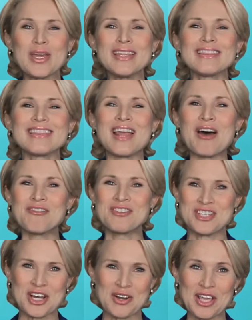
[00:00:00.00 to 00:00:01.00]
We
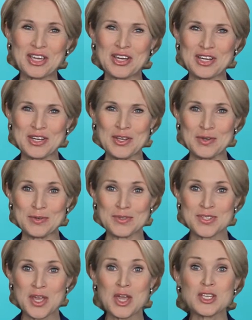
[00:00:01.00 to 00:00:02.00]
love sharing good
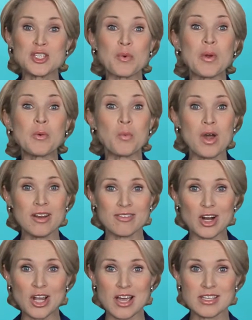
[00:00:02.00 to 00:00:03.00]
news, so when one
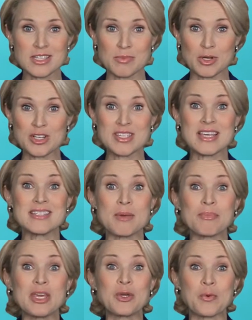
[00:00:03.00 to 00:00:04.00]
of our customers says
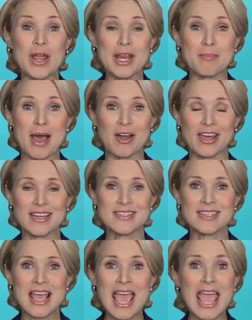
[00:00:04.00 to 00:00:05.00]
something great about
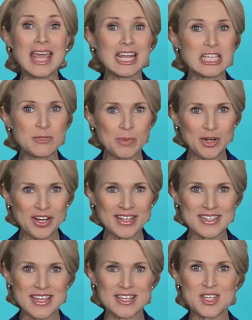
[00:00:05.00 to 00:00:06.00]
us and
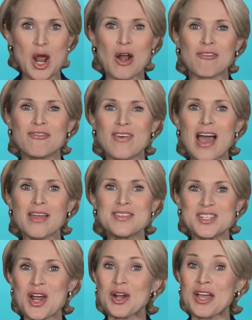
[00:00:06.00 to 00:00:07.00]
experiences our
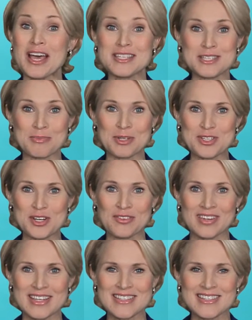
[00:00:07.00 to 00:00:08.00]
five star customer
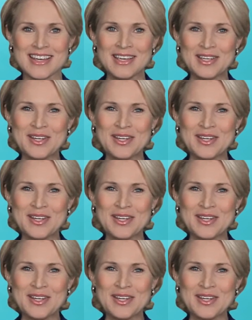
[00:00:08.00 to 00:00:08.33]
service,